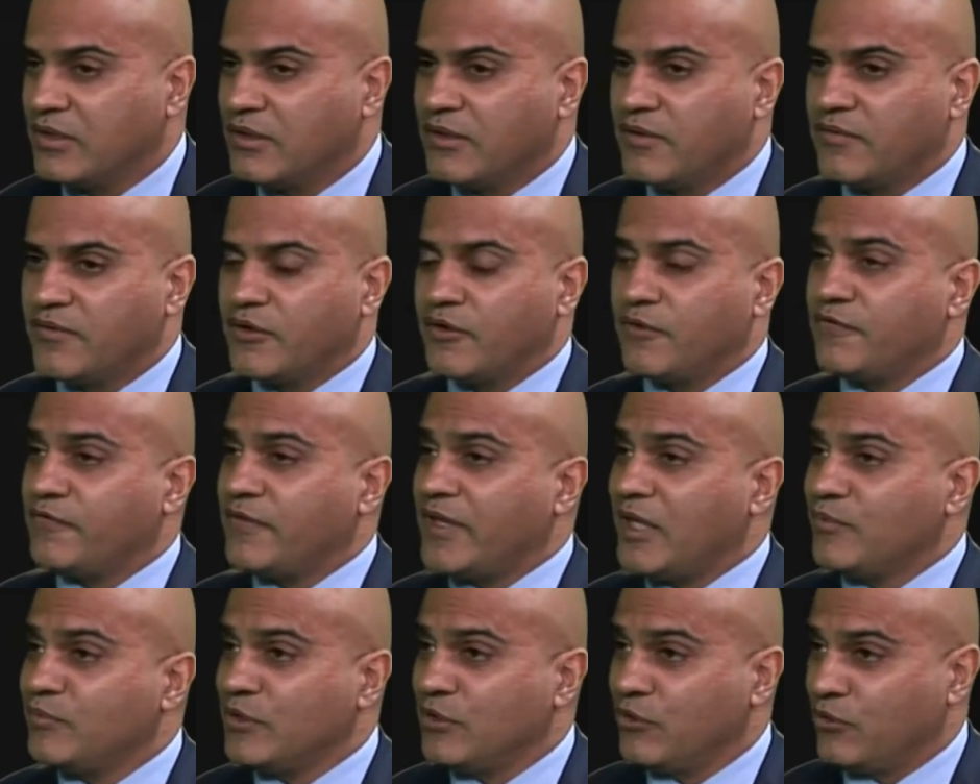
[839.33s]
There are
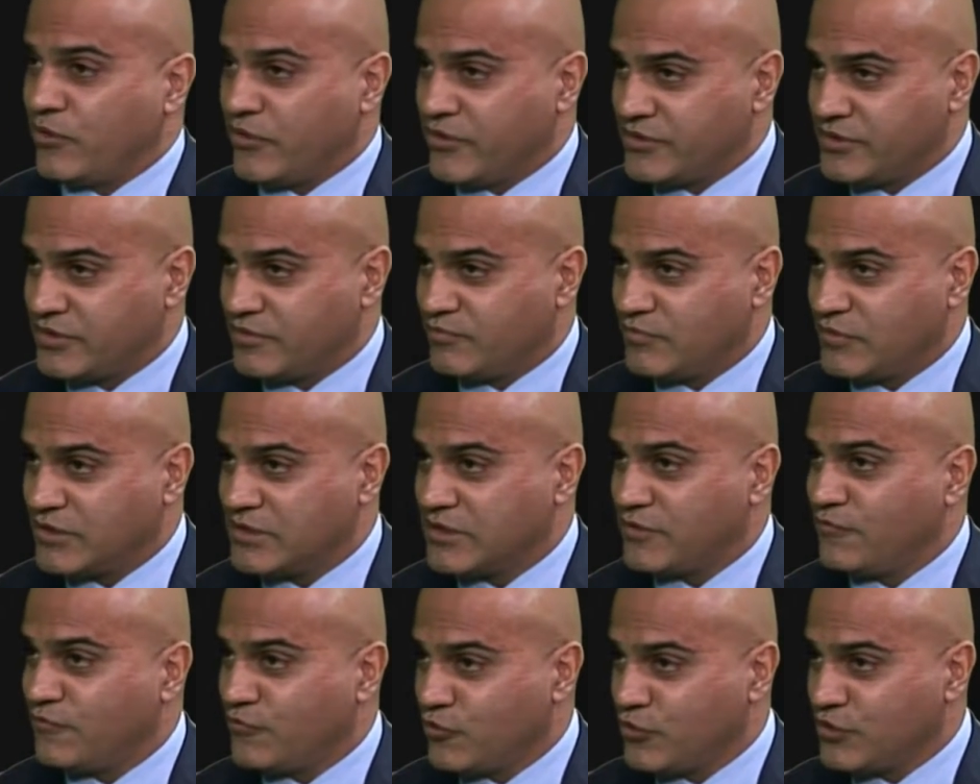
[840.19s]
family lawyers, because
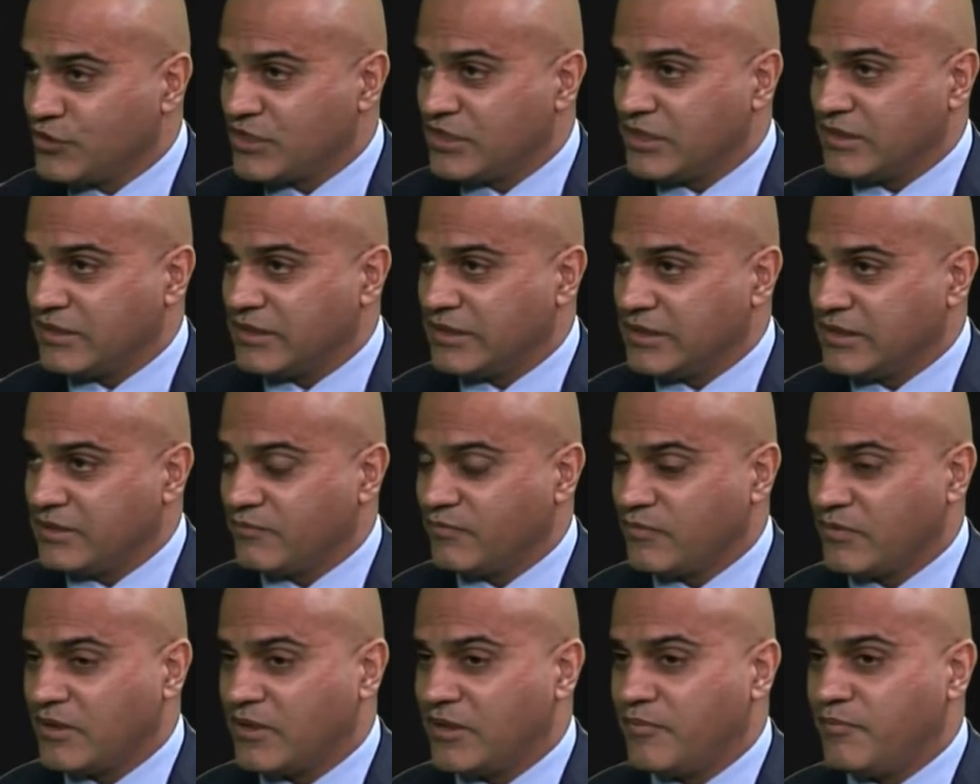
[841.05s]
unfortunately,
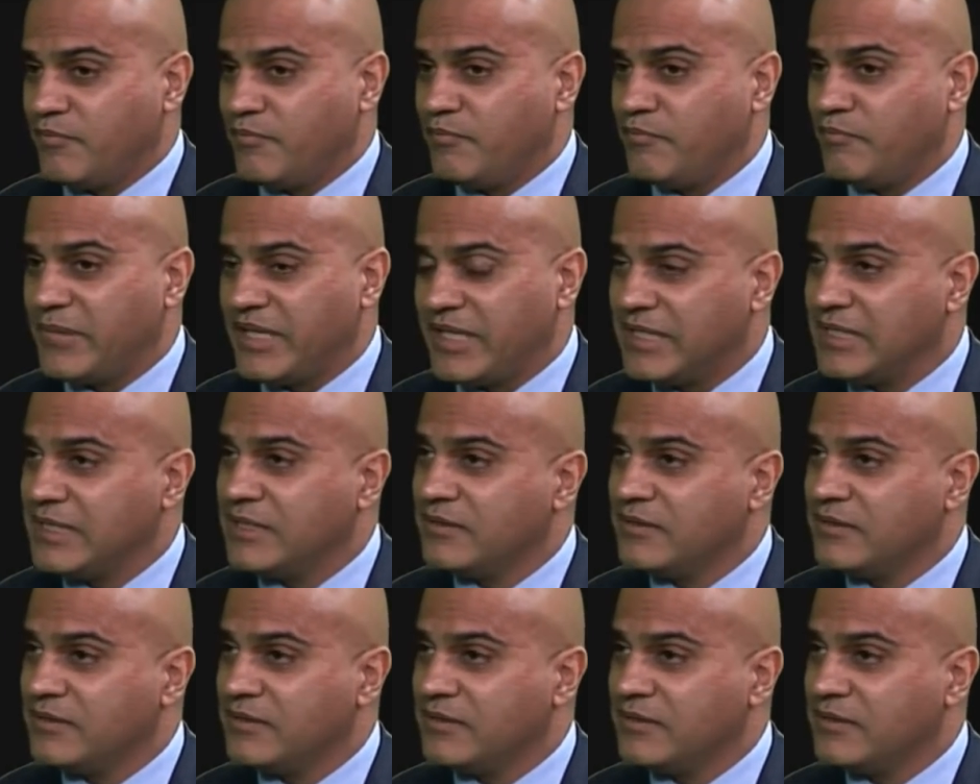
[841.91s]
many